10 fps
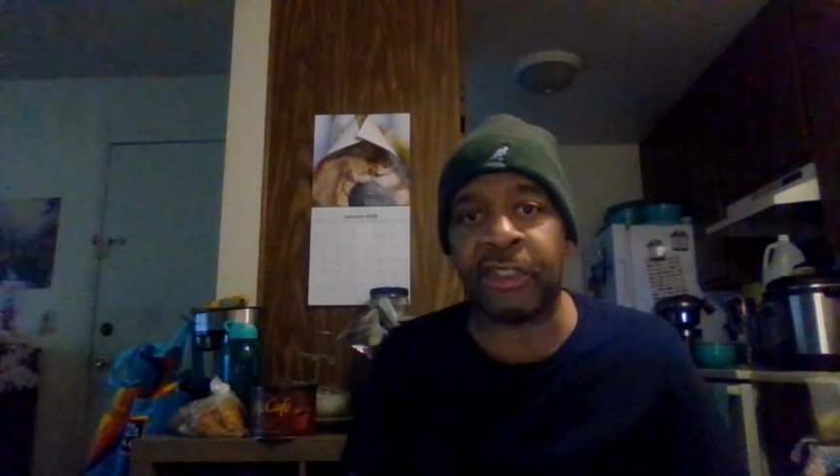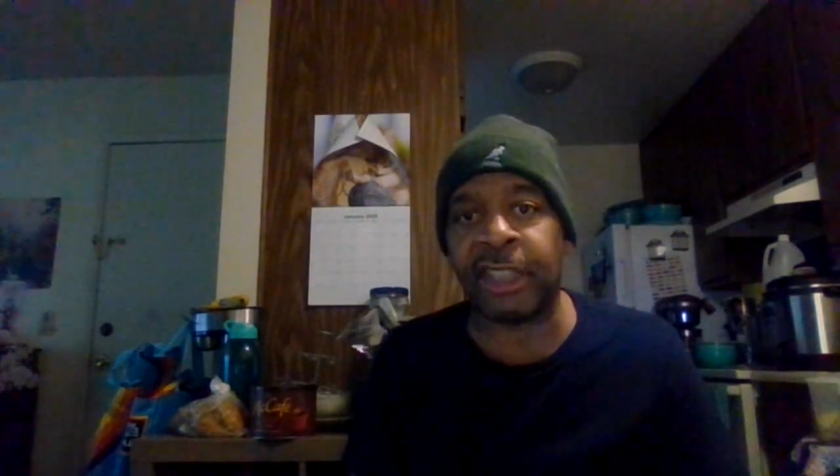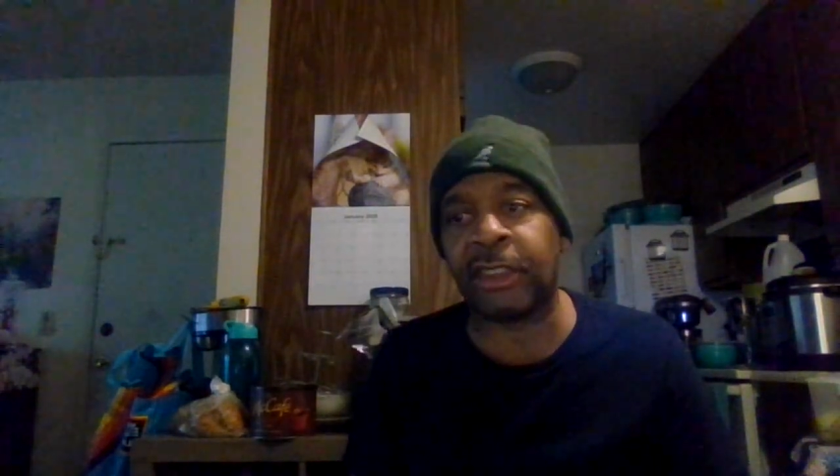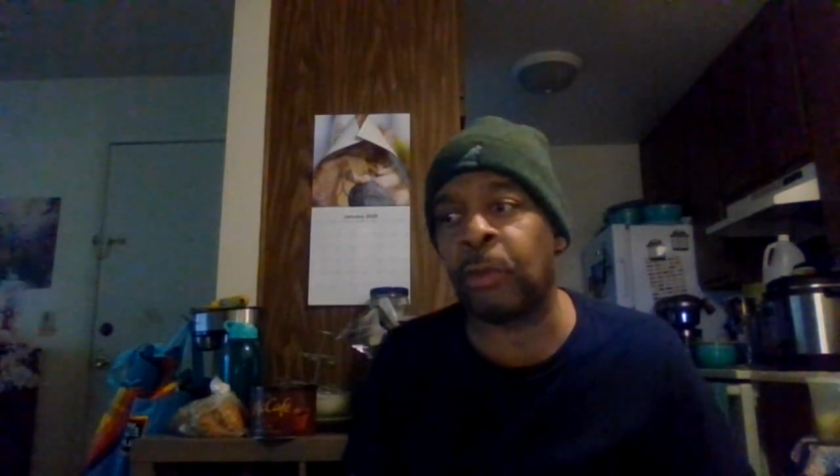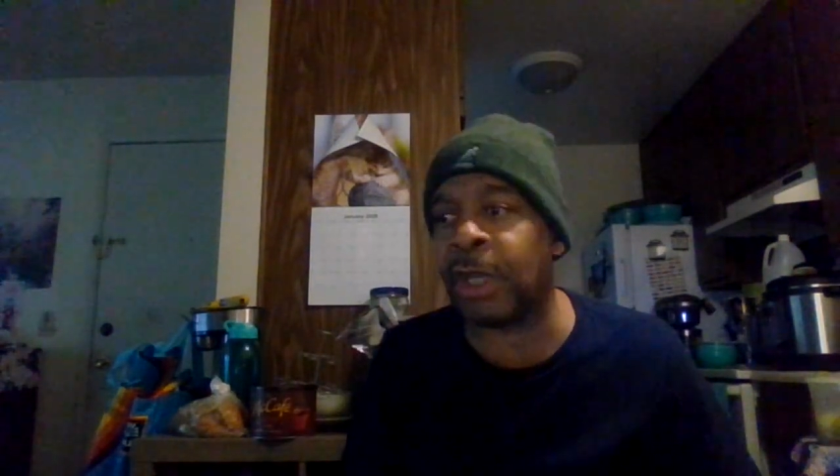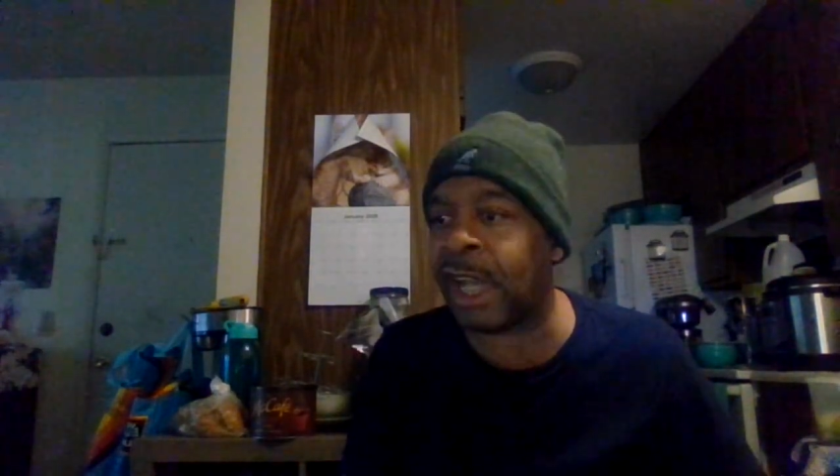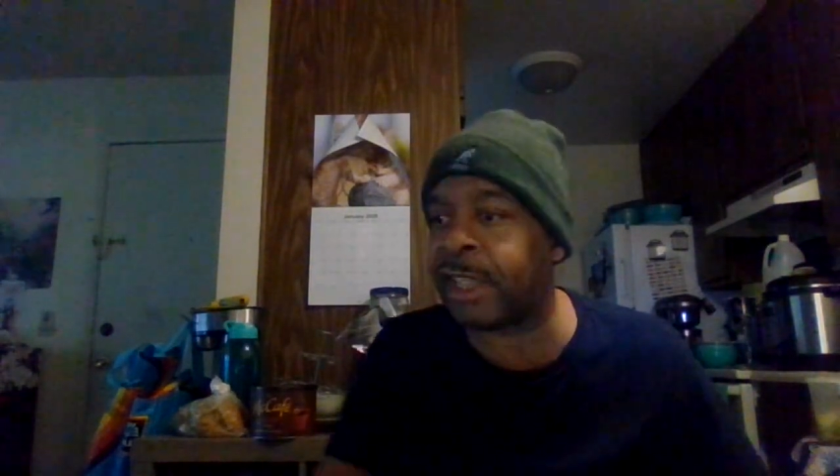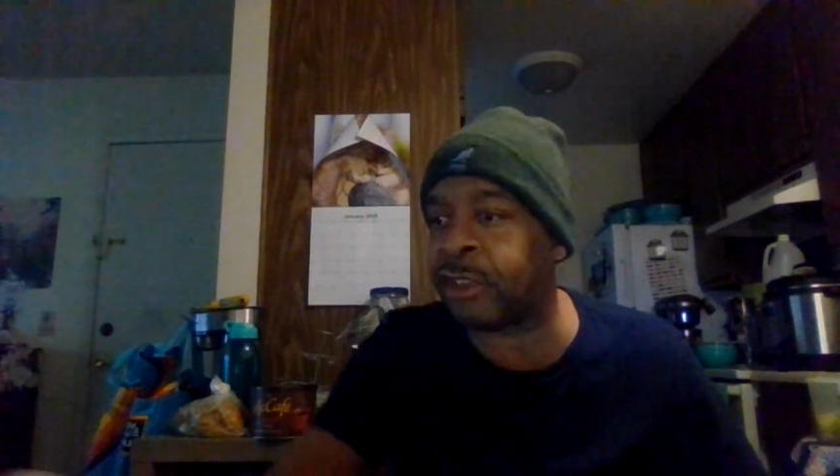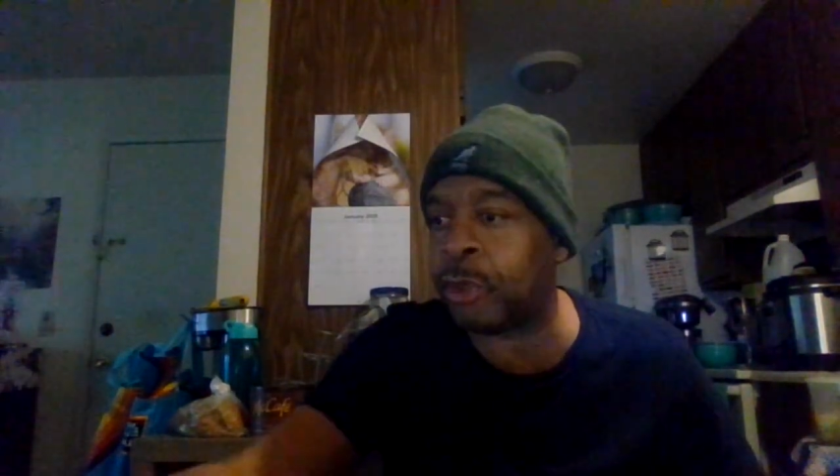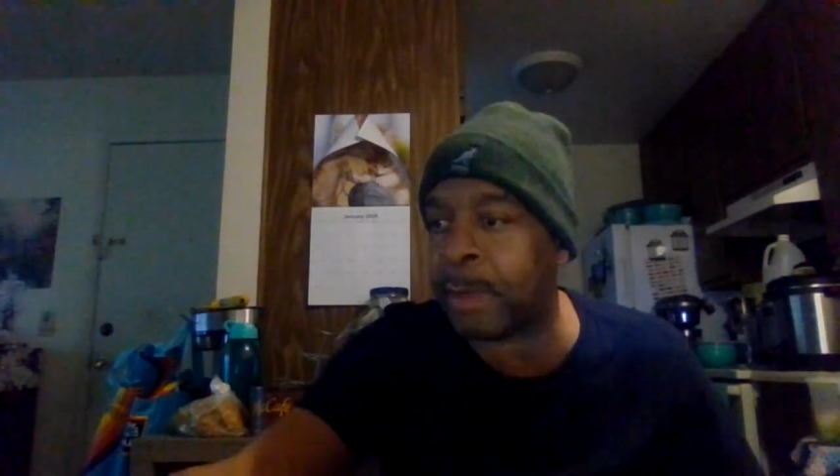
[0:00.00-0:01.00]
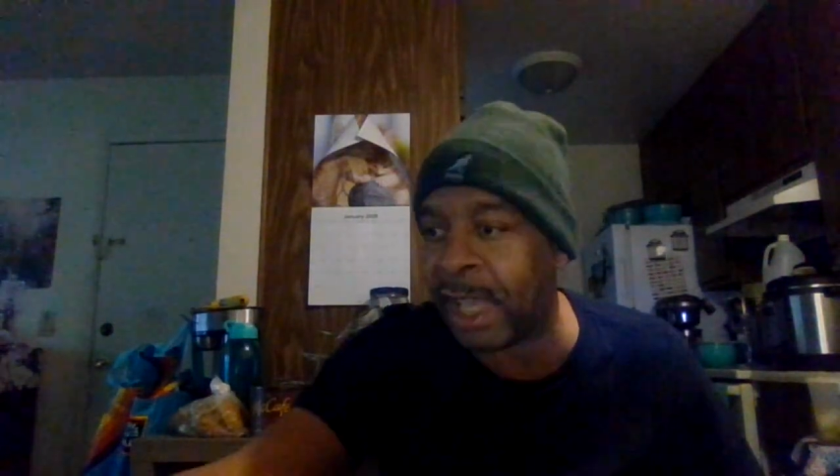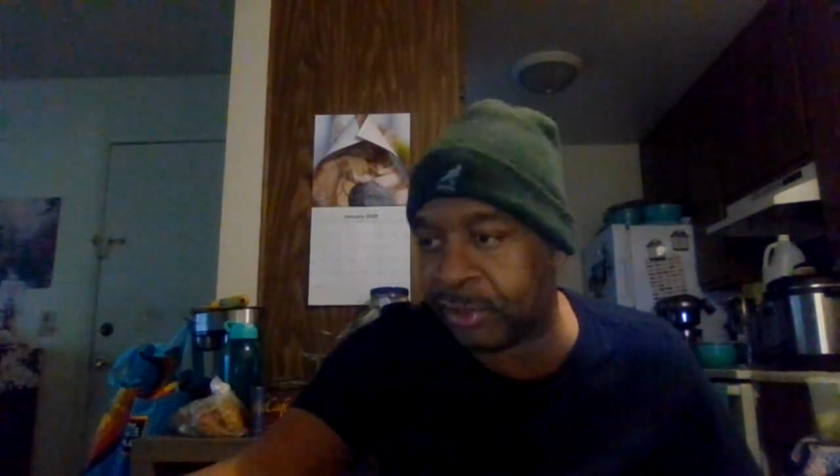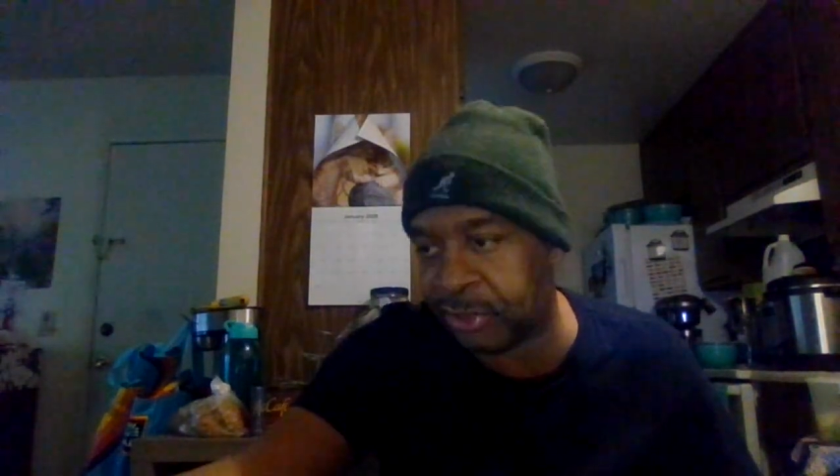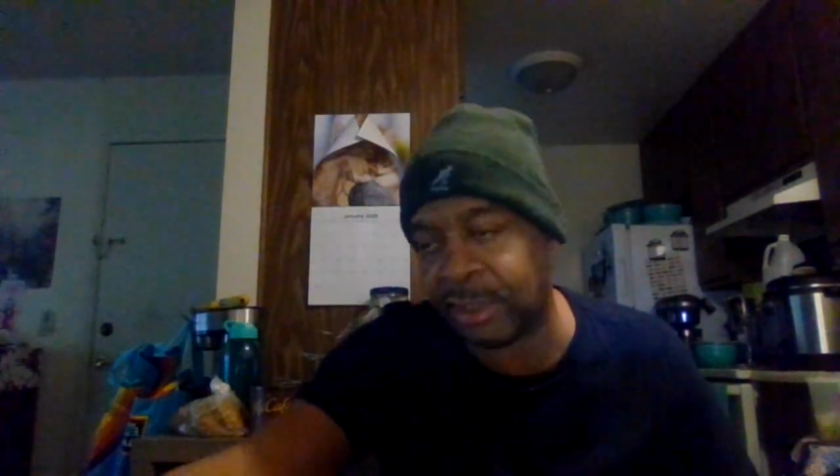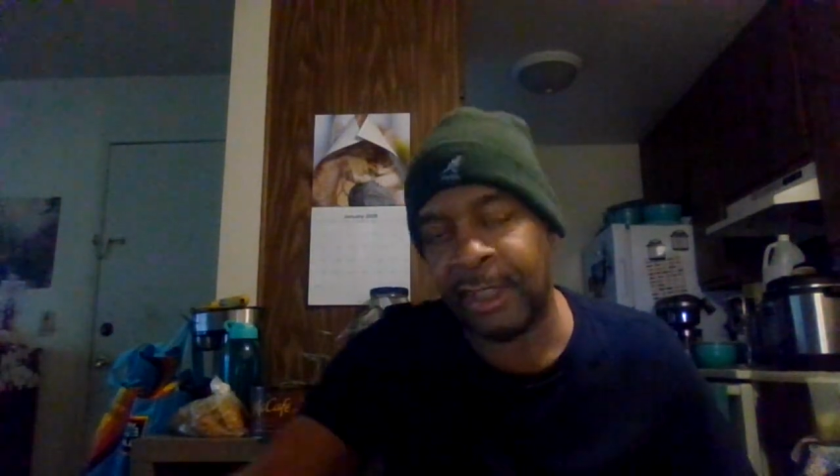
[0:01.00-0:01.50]
stick to what I do
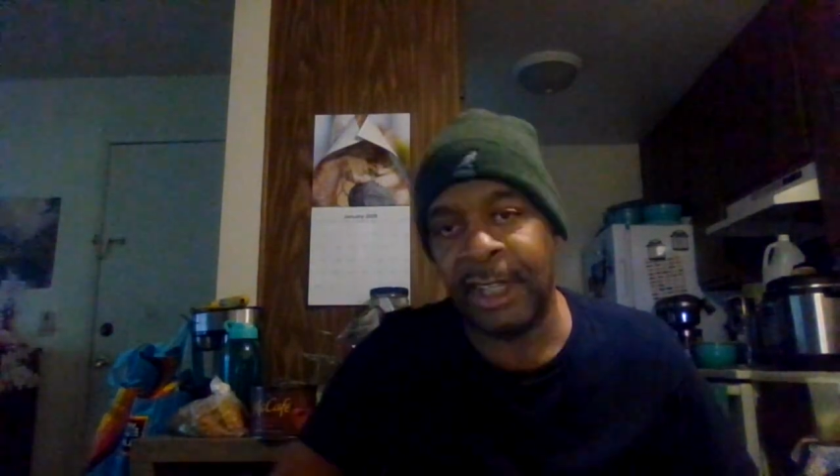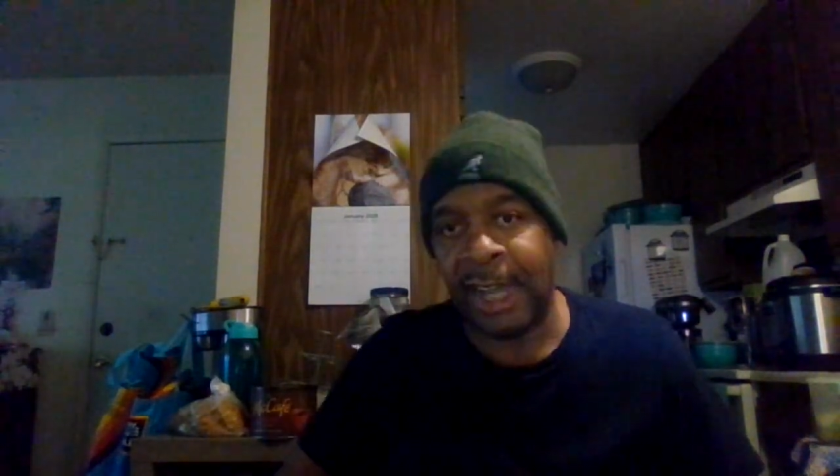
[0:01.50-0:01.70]
best.